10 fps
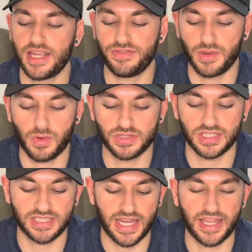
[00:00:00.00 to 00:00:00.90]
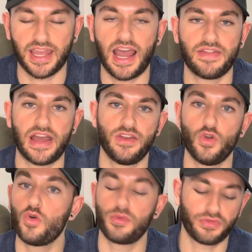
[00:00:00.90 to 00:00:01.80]
If you was to take it at that
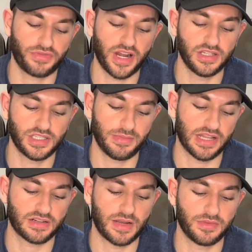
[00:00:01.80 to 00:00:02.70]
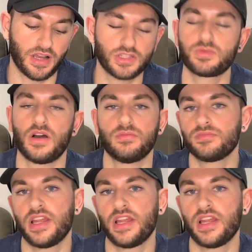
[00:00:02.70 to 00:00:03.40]
normal 300 milligram dose, well,